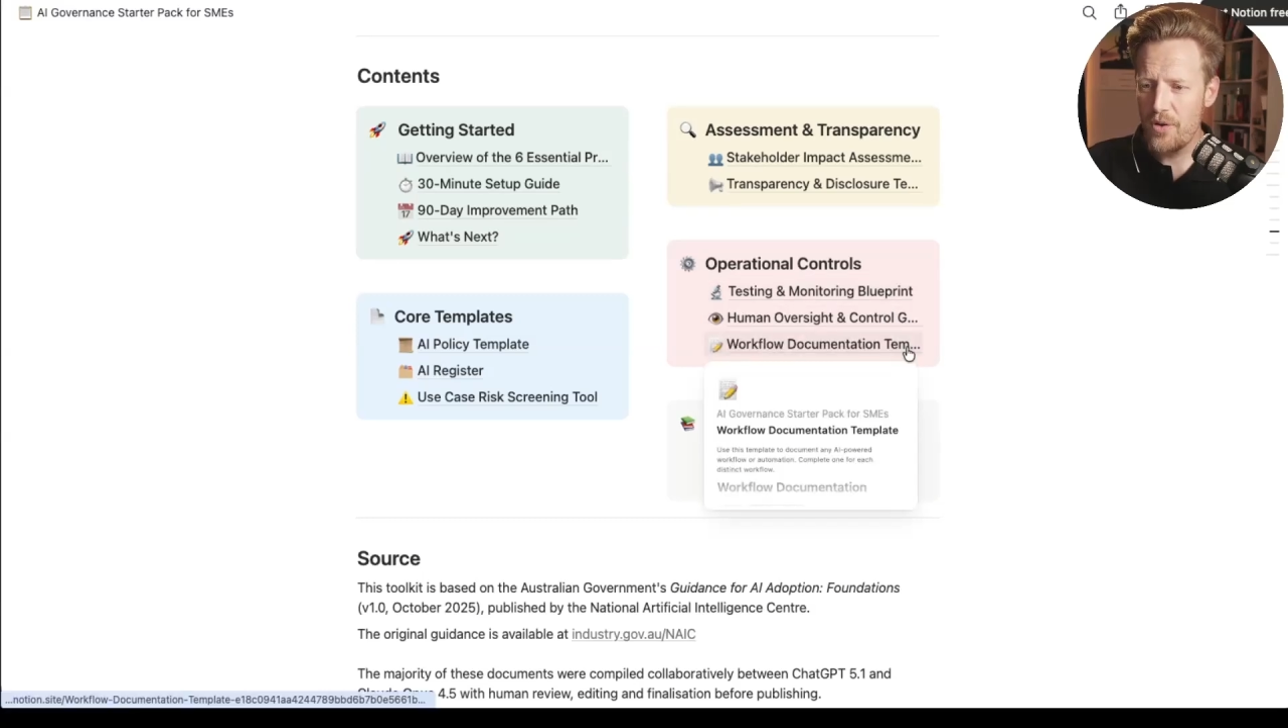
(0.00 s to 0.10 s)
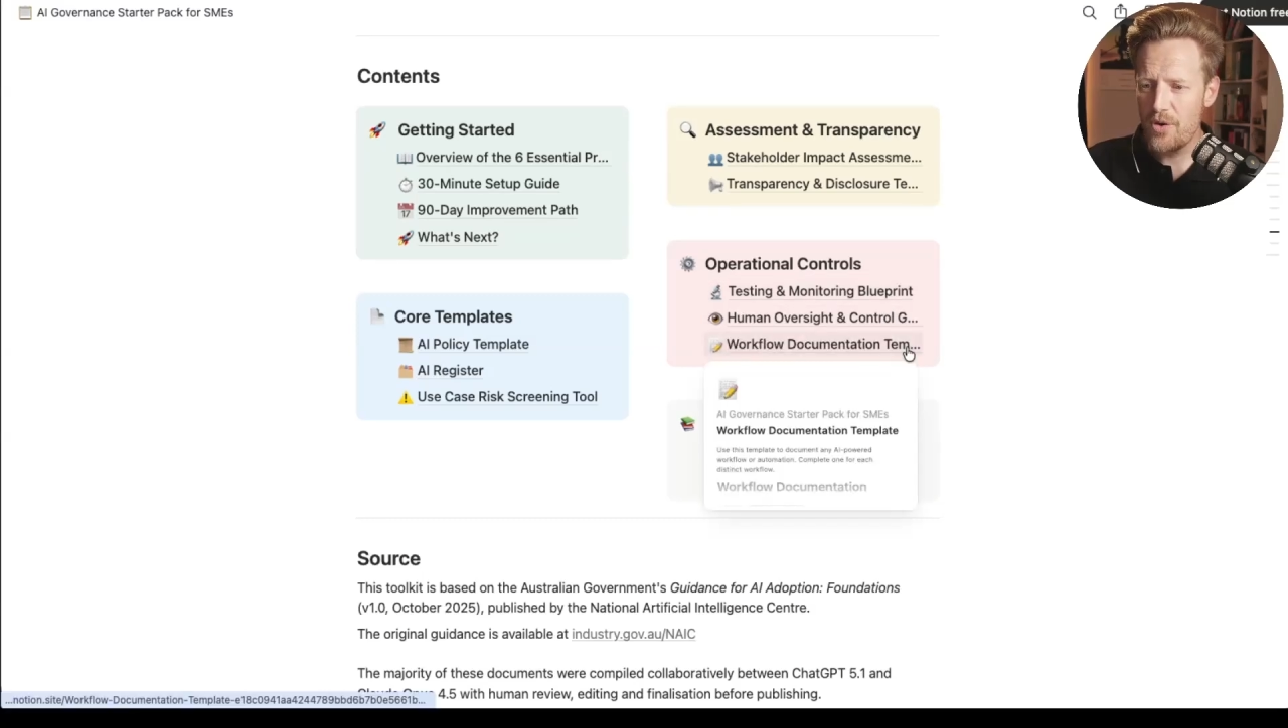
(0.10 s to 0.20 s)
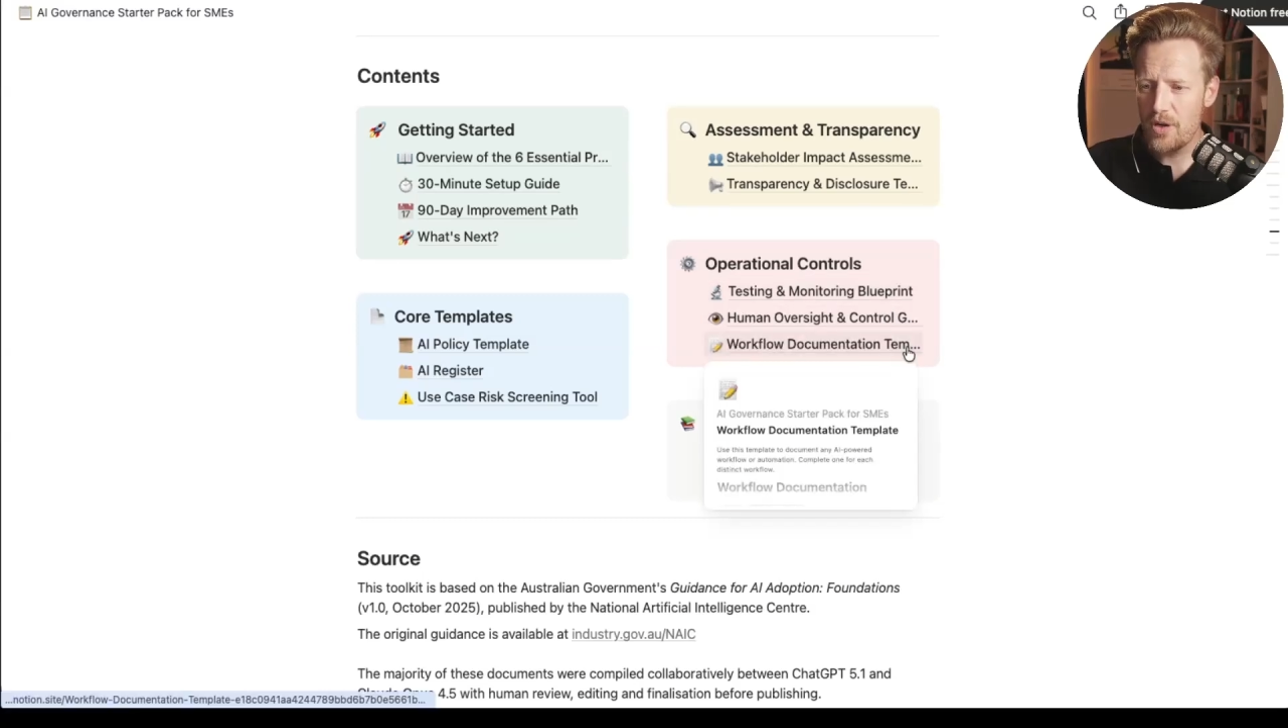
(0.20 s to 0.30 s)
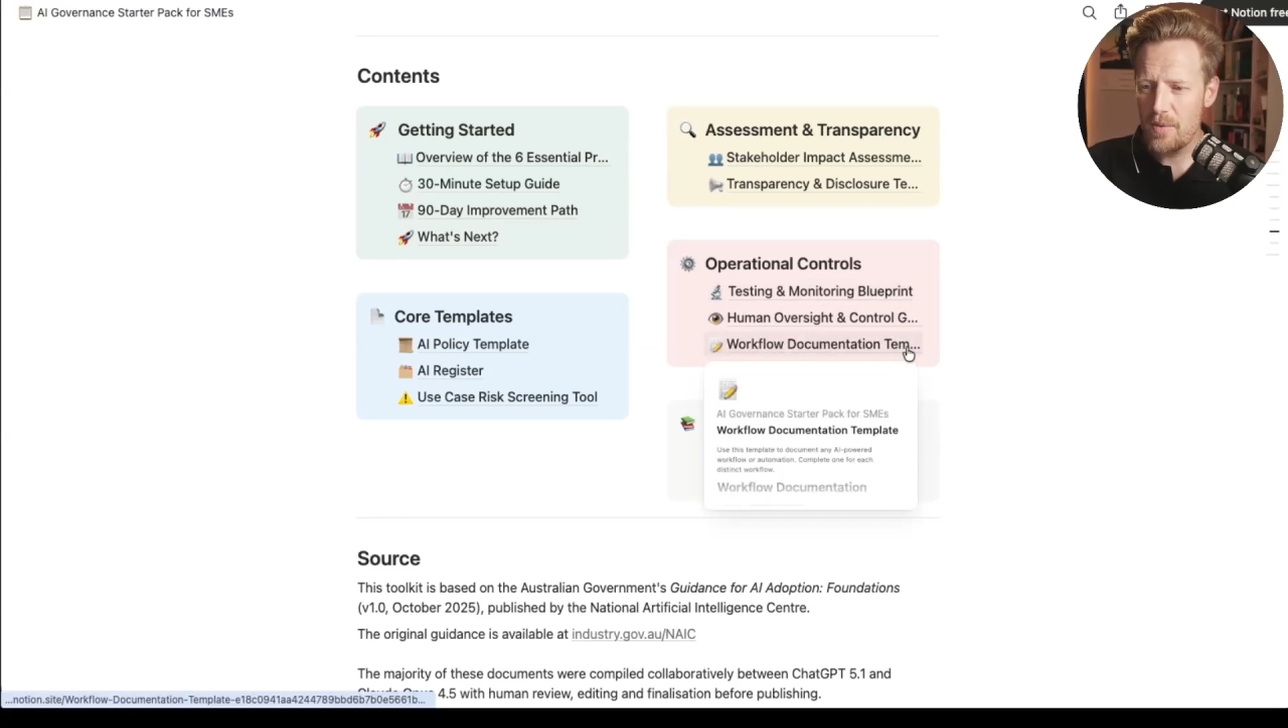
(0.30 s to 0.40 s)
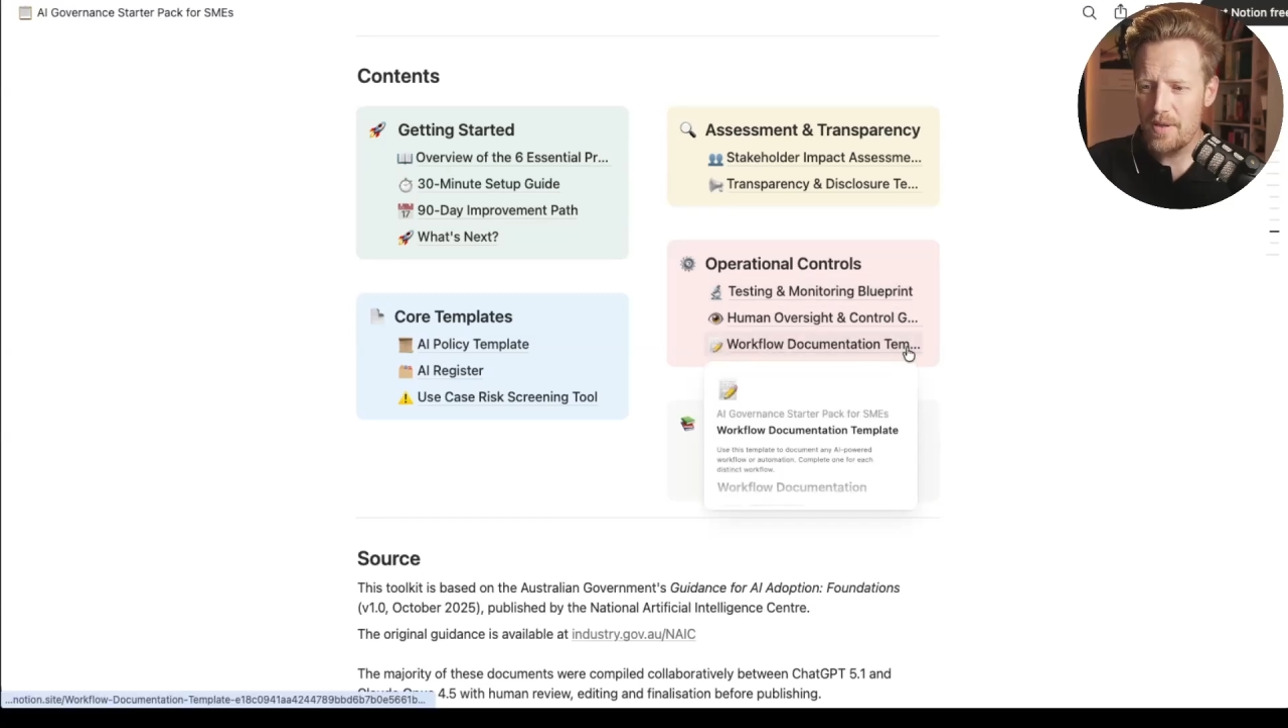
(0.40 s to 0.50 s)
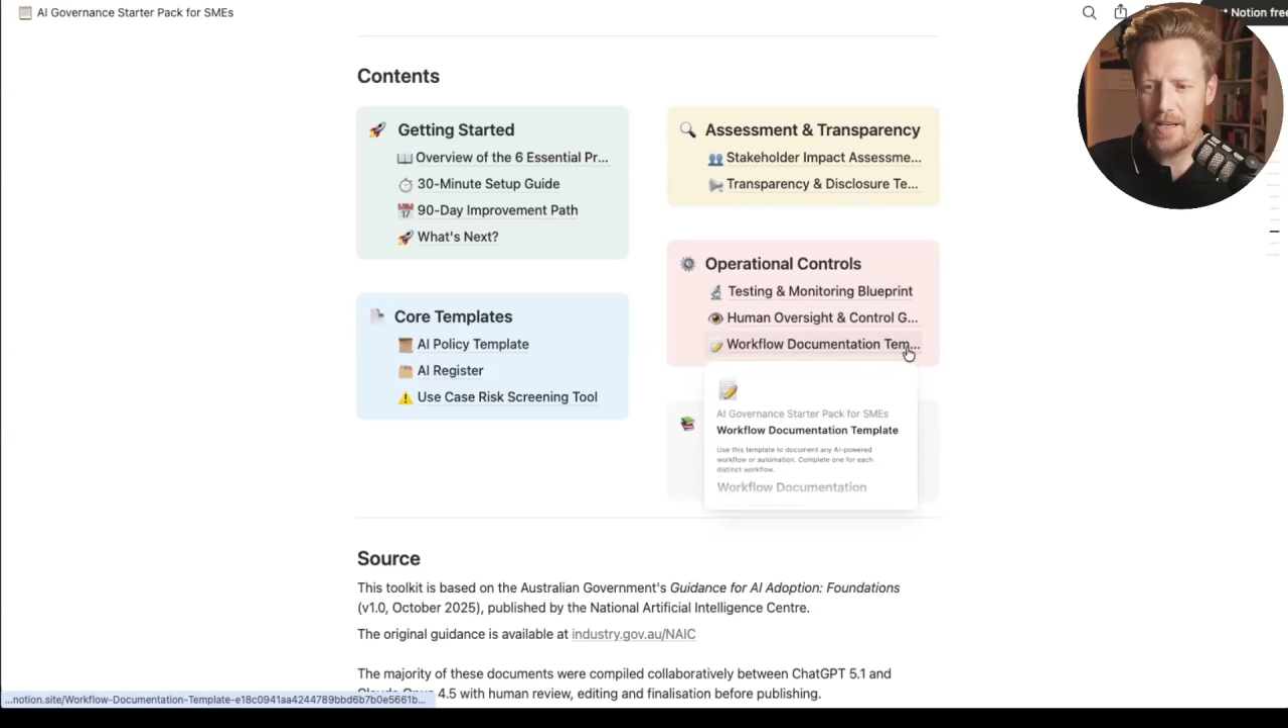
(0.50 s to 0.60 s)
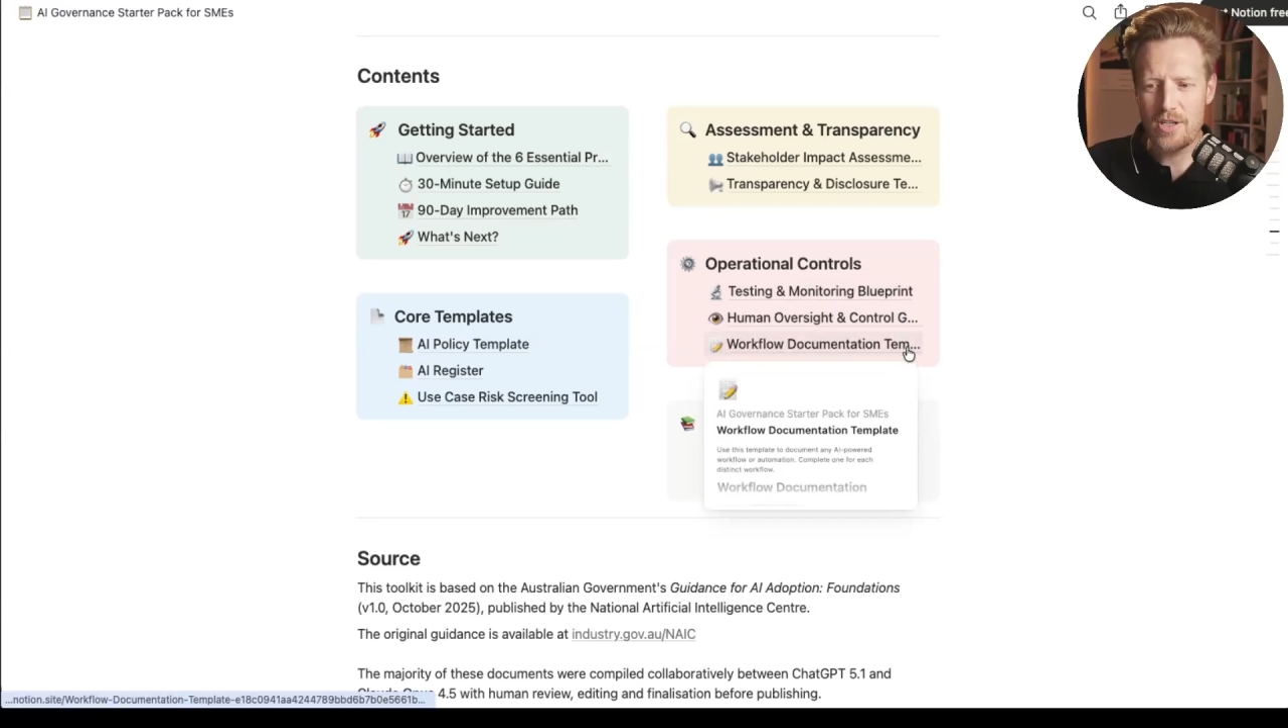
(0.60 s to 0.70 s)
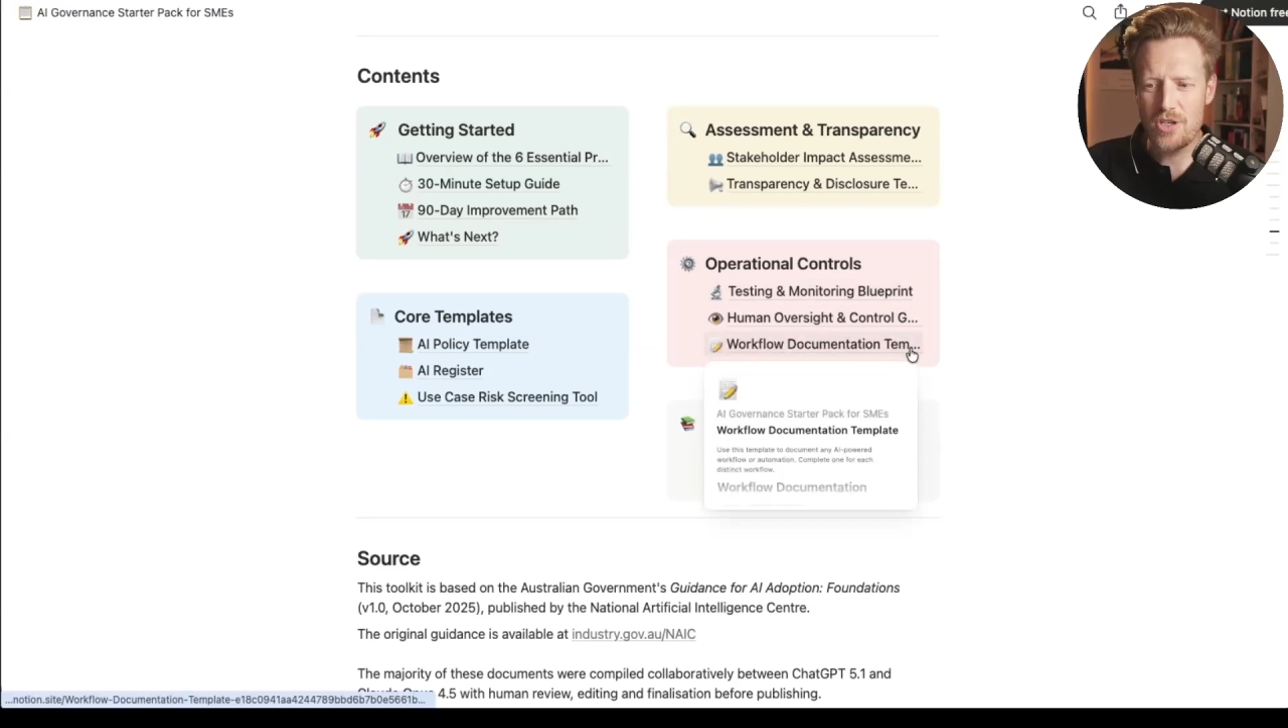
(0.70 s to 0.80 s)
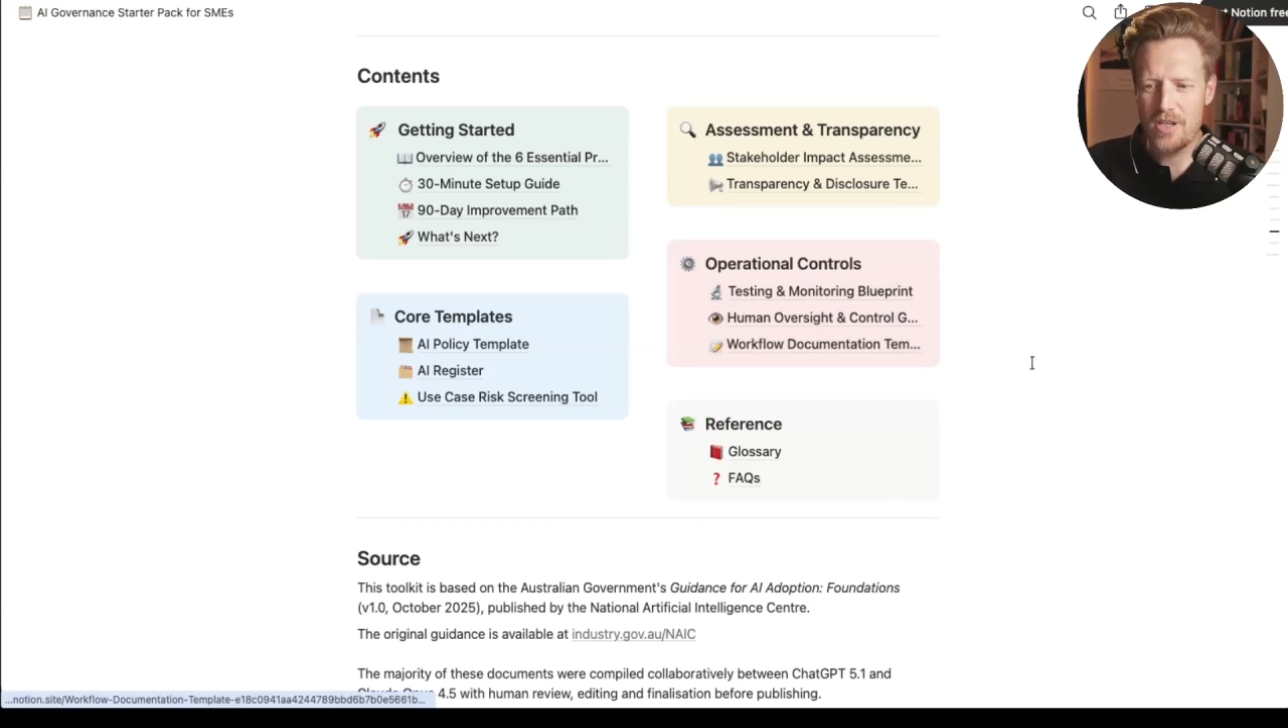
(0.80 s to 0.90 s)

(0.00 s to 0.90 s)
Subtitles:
documentation